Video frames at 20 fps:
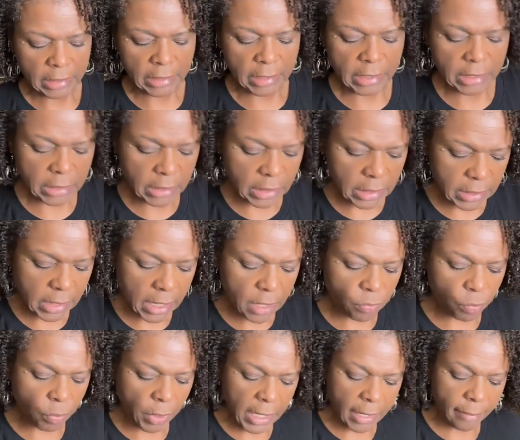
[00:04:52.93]
This is
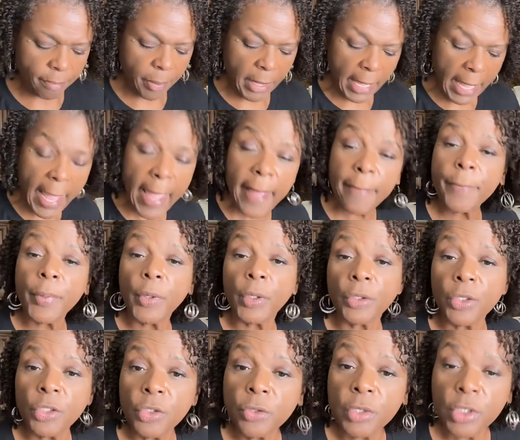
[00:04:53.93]
a red
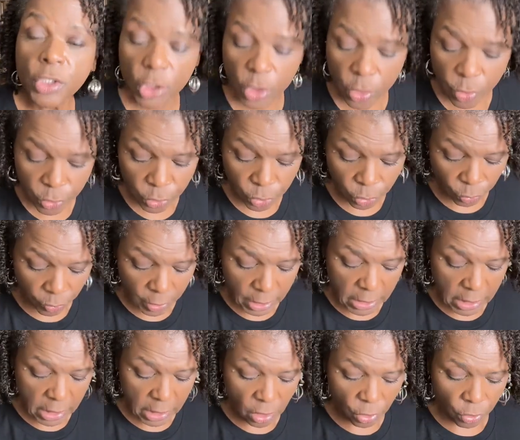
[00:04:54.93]
pepper. You can use
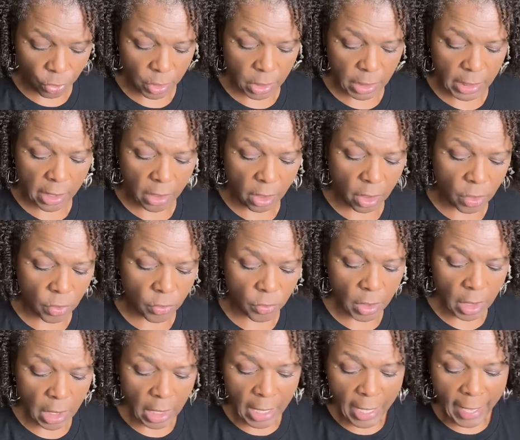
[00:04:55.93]
green or
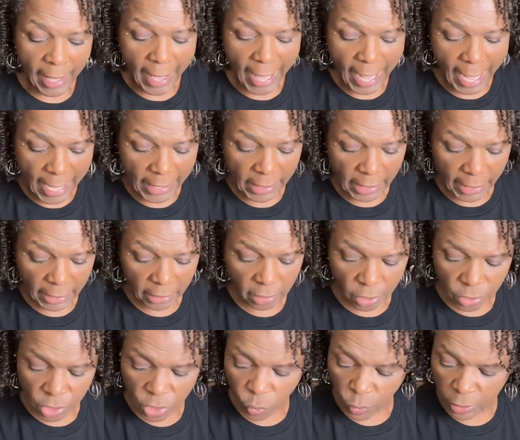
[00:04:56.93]
yellow. I like
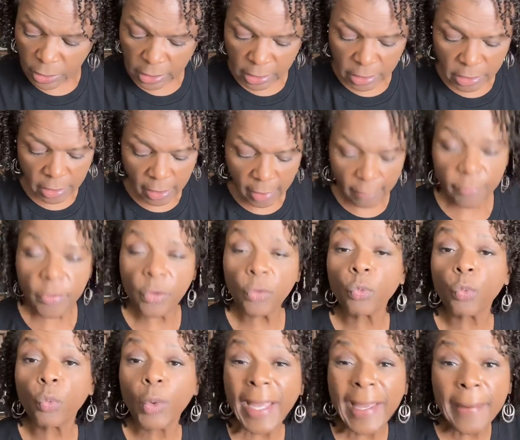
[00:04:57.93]
the sweetness of the
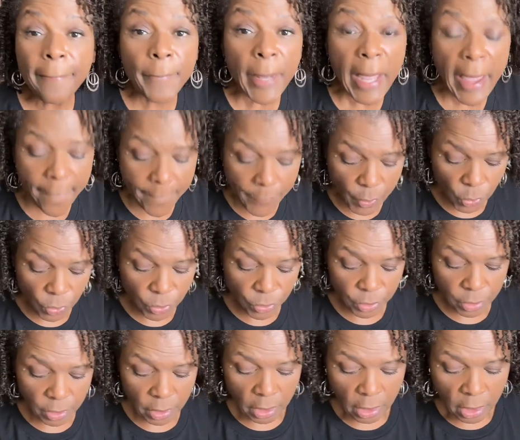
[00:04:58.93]
red
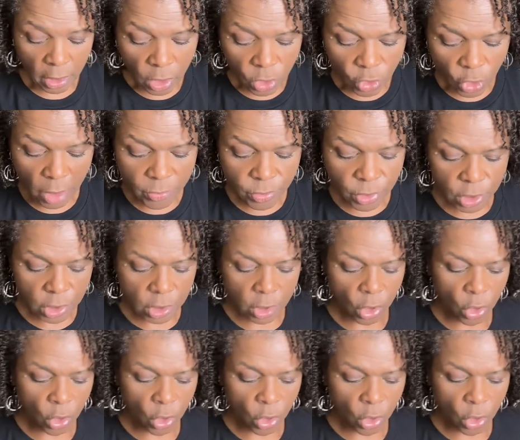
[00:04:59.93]
peppers. So I'm just